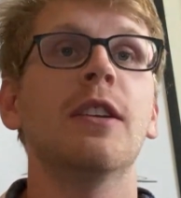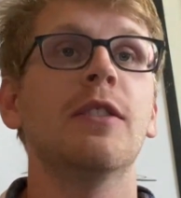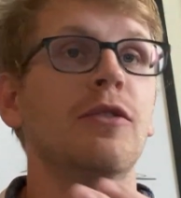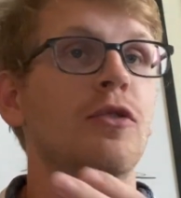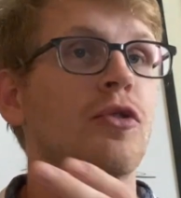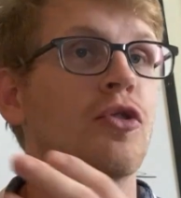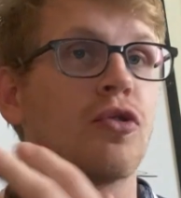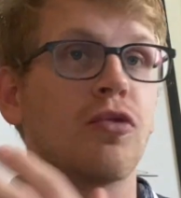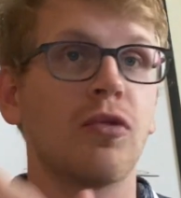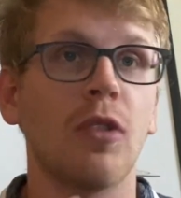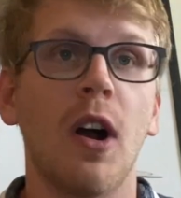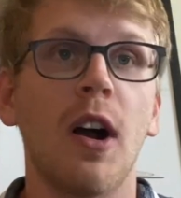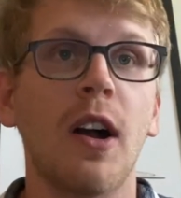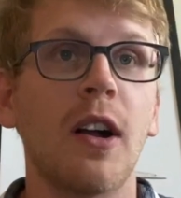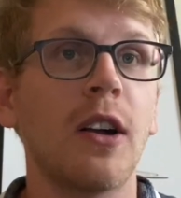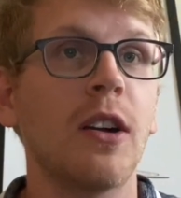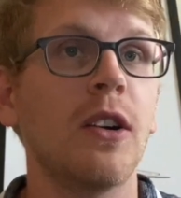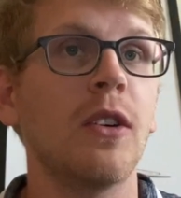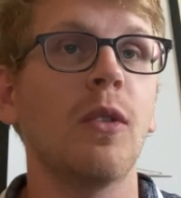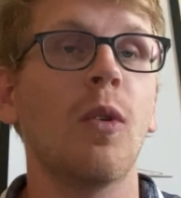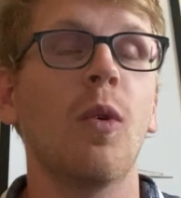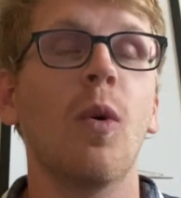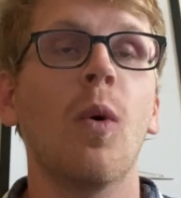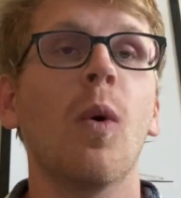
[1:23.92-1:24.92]

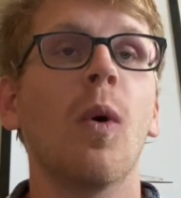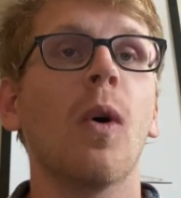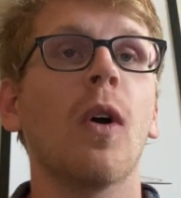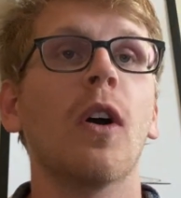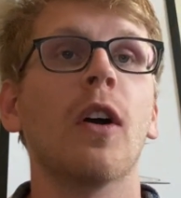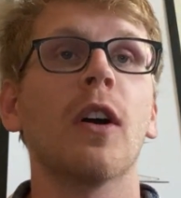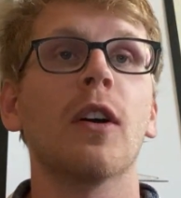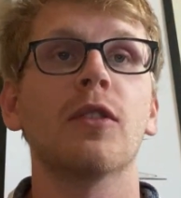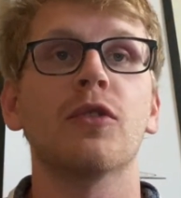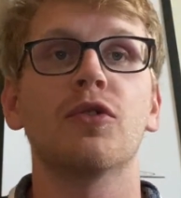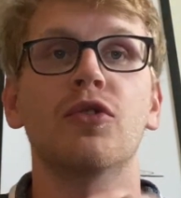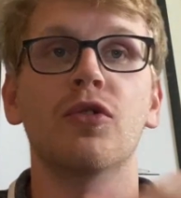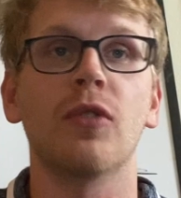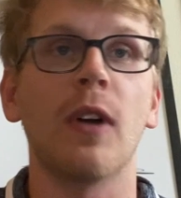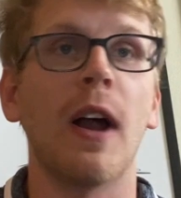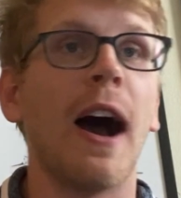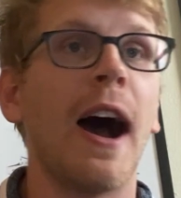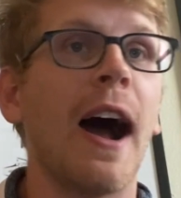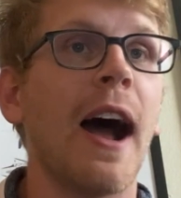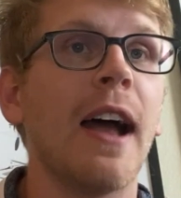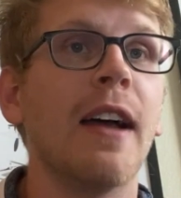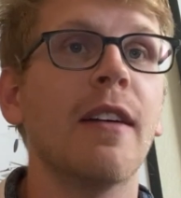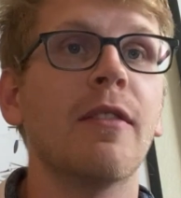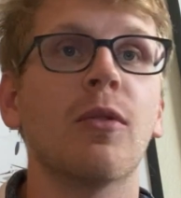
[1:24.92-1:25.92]
truck or
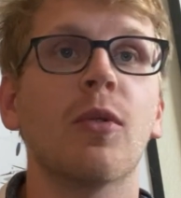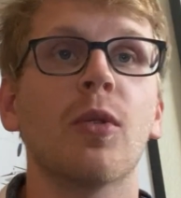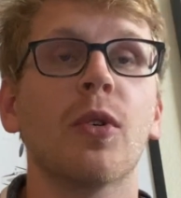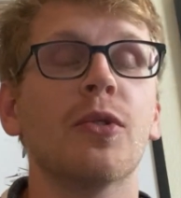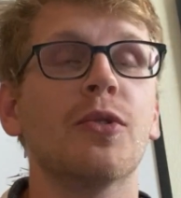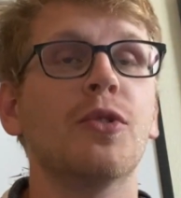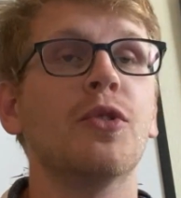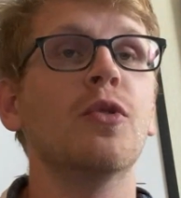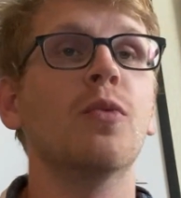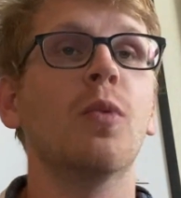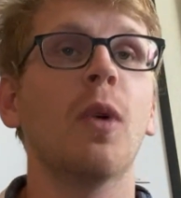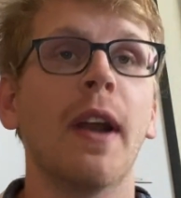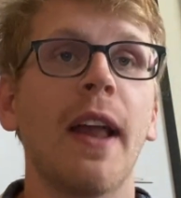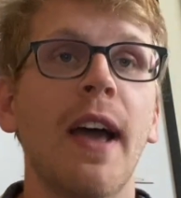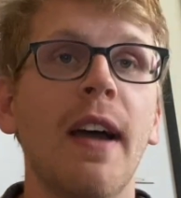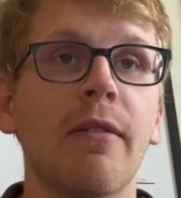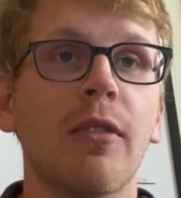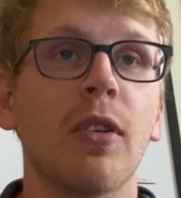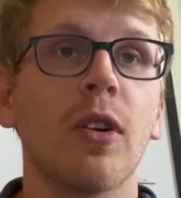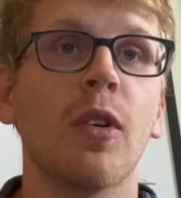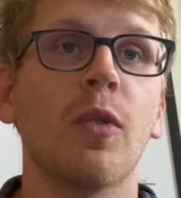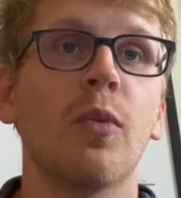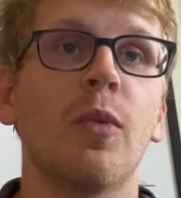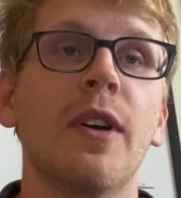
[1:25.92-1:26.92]
drive or do
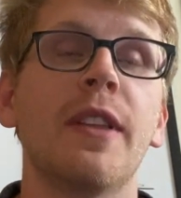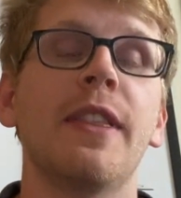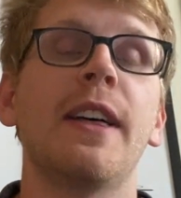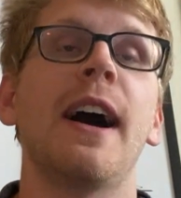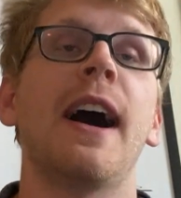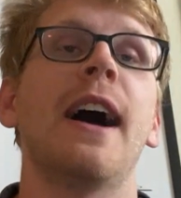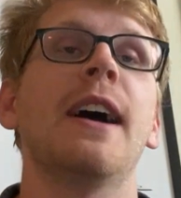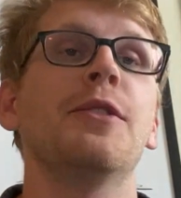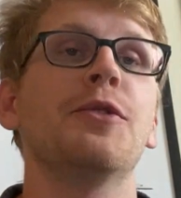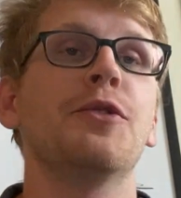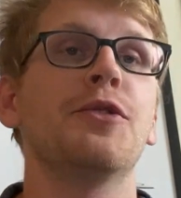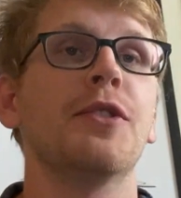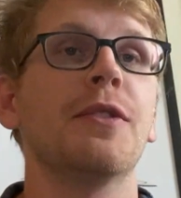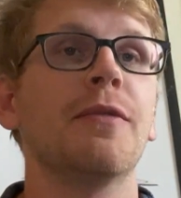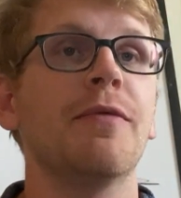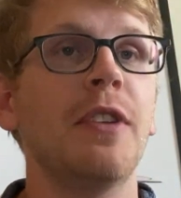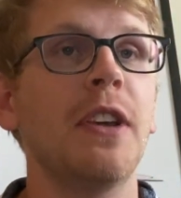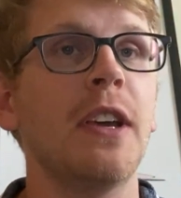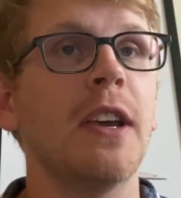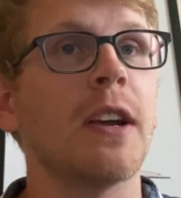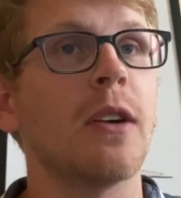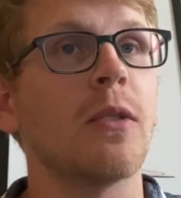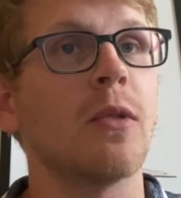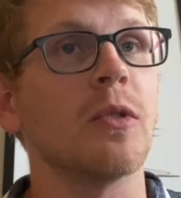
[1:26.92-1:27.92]
whatever with hydrogen
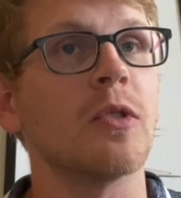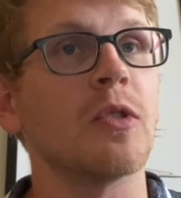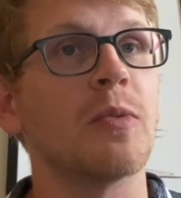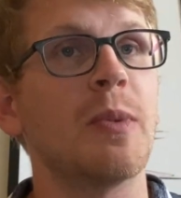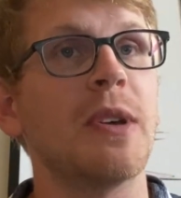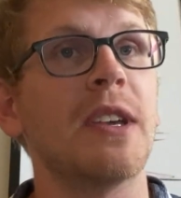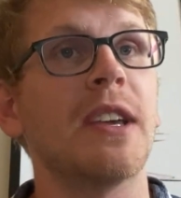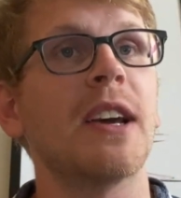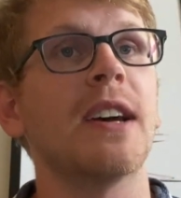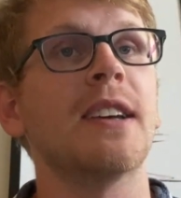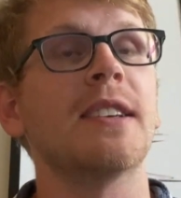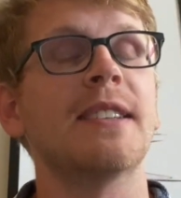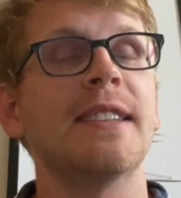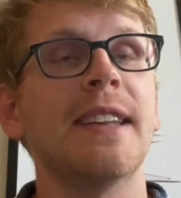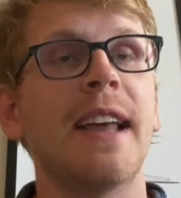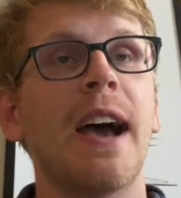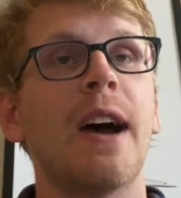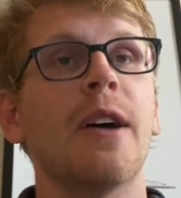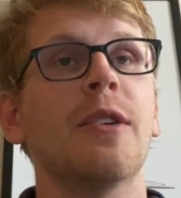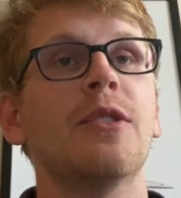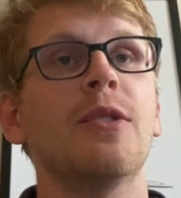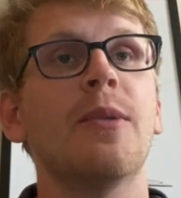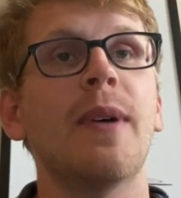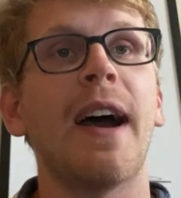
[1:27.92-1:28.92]
vehicles, because
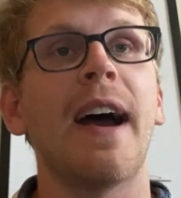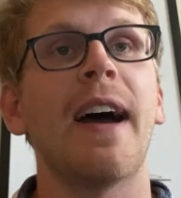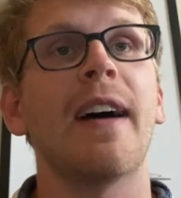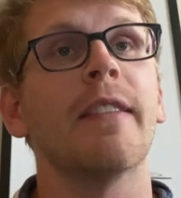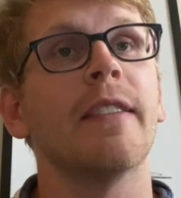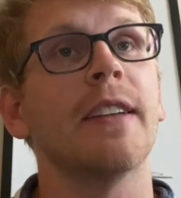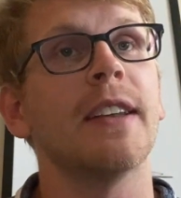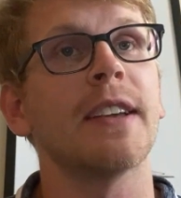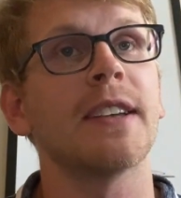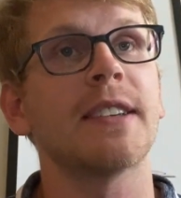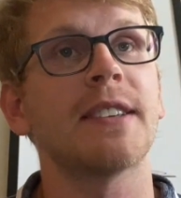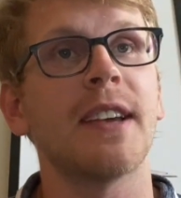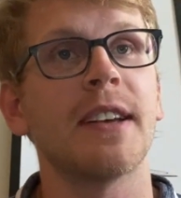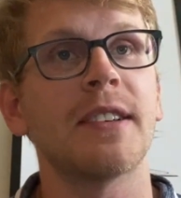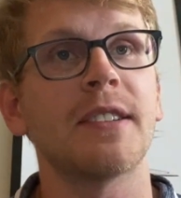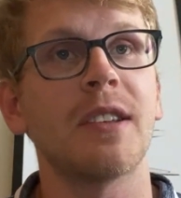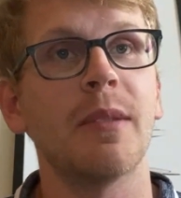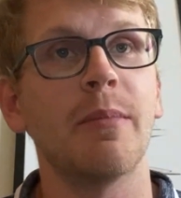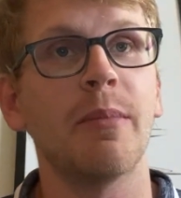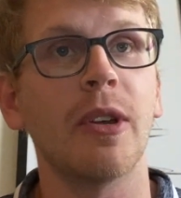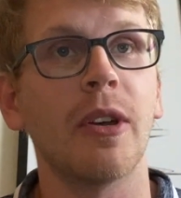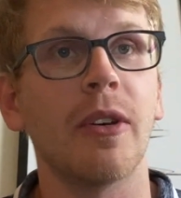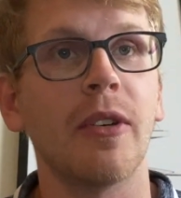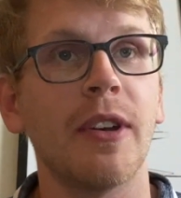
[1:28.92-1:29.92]
now you have an
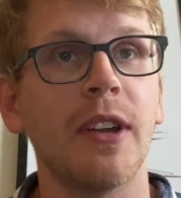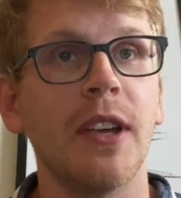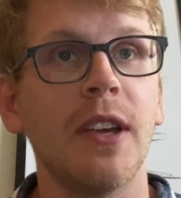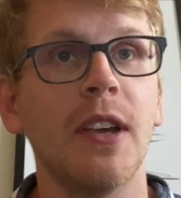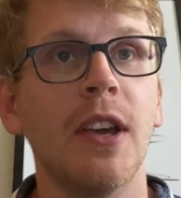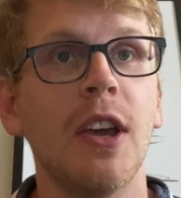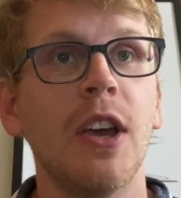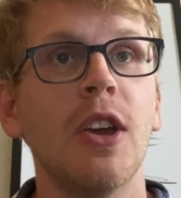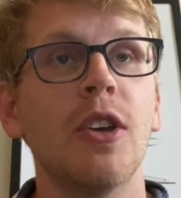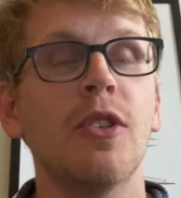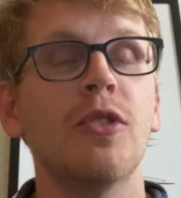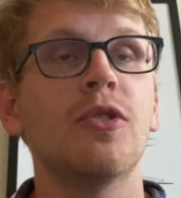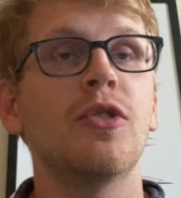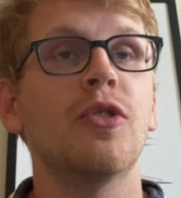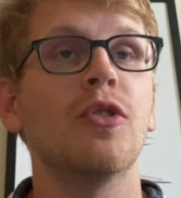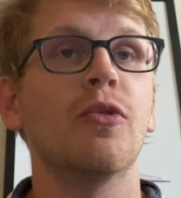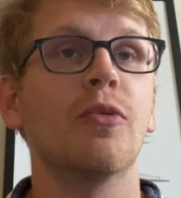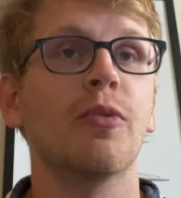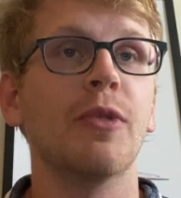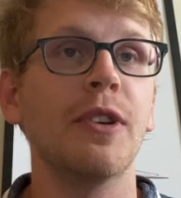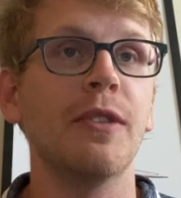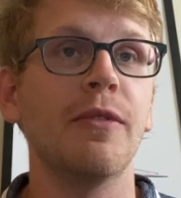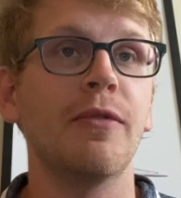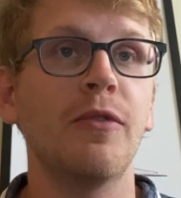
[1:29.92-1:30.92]
accessibility to
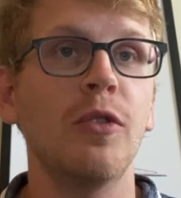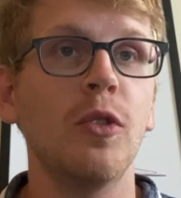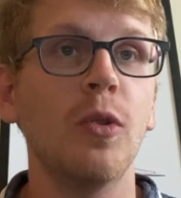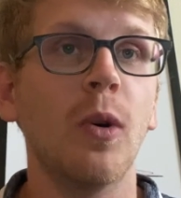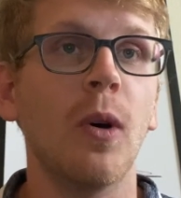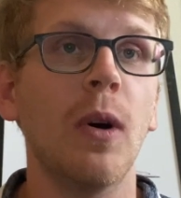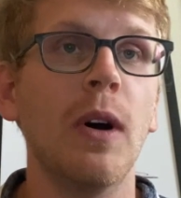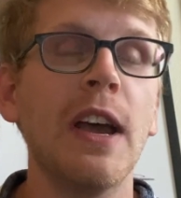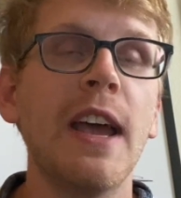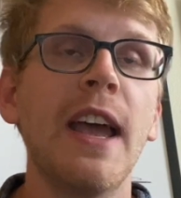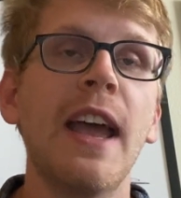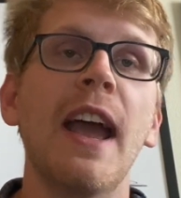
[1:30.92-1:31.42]
refuel.